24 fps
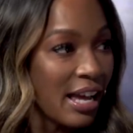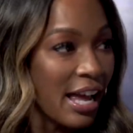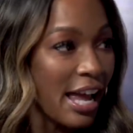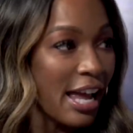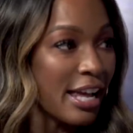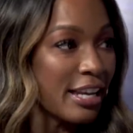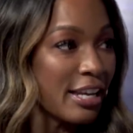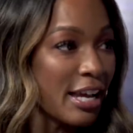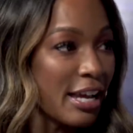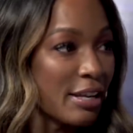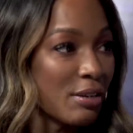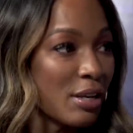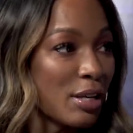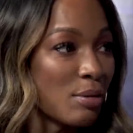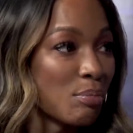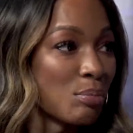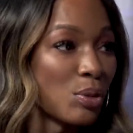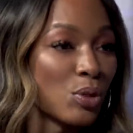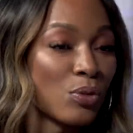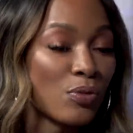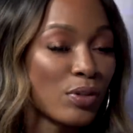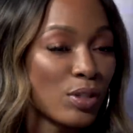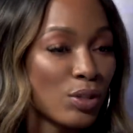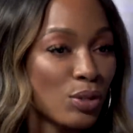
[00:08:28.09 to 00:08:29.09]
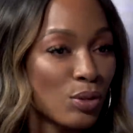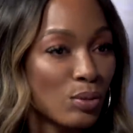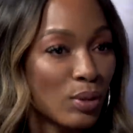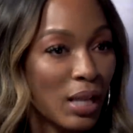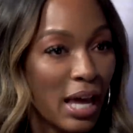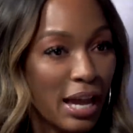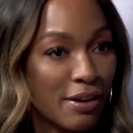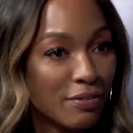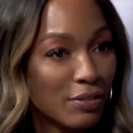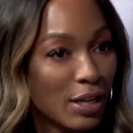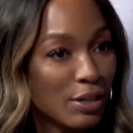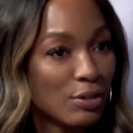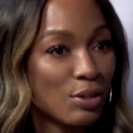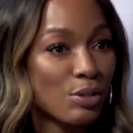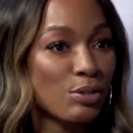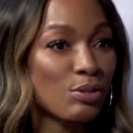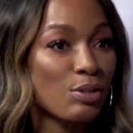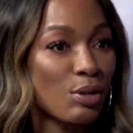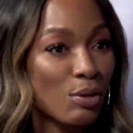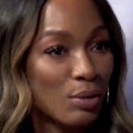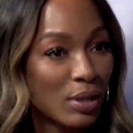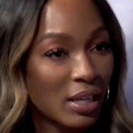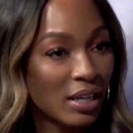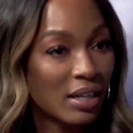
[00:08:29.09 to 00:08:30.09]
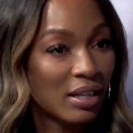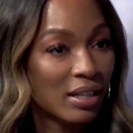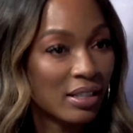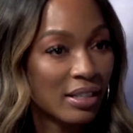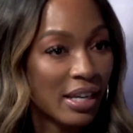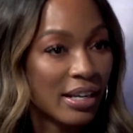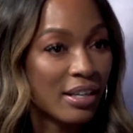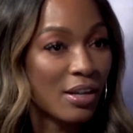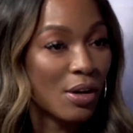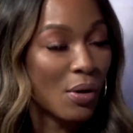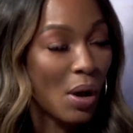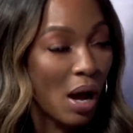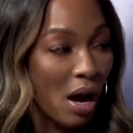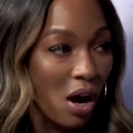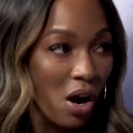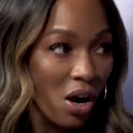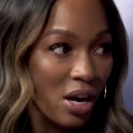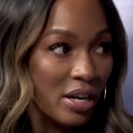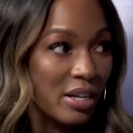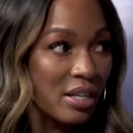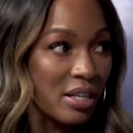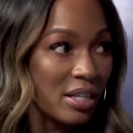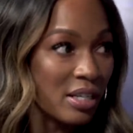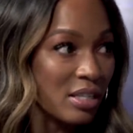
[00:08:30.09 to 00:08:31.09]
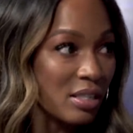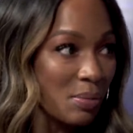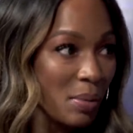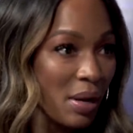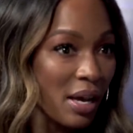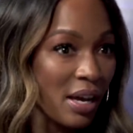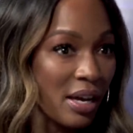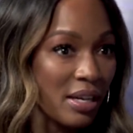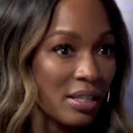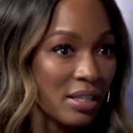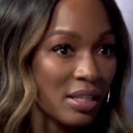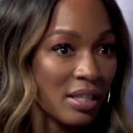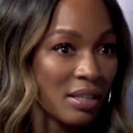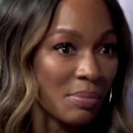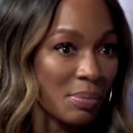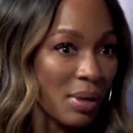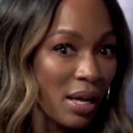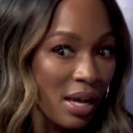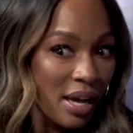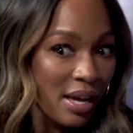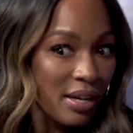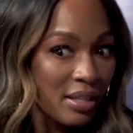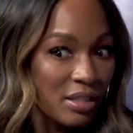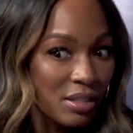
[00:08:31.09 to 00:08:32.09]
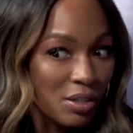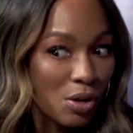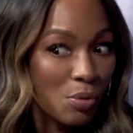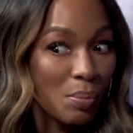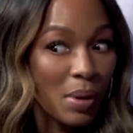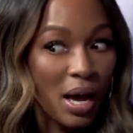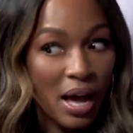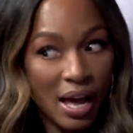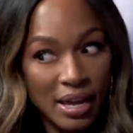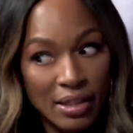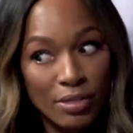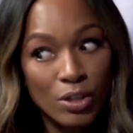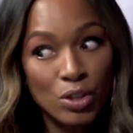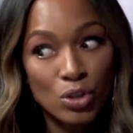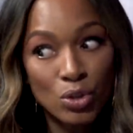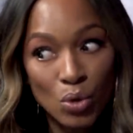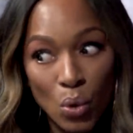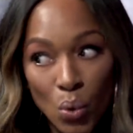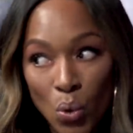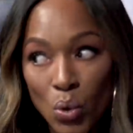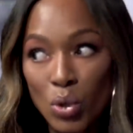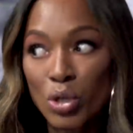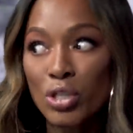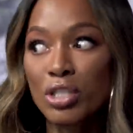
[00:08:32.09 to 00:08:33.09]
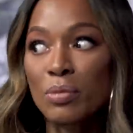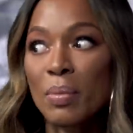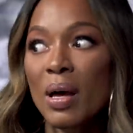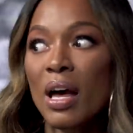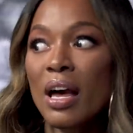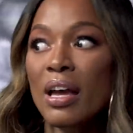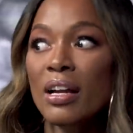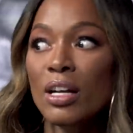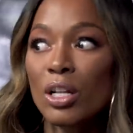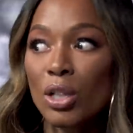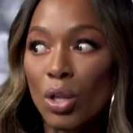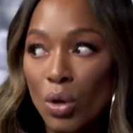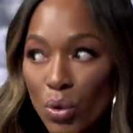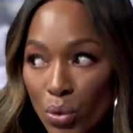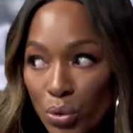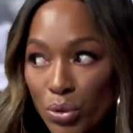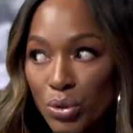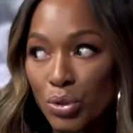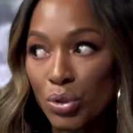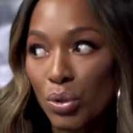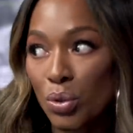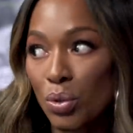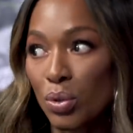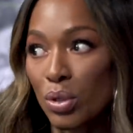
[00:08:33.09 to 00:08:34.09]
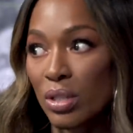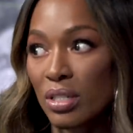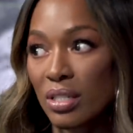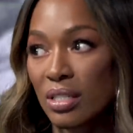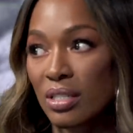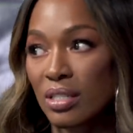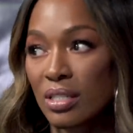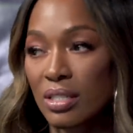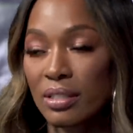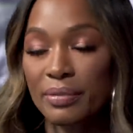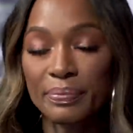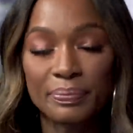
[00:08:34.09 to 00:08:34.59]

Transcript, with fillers: and and, and moving through life like there's no care. They know how hard it is behind yeah. the, behind you know behind the doors, behind mm-hmm. closed mm-hmm. doors.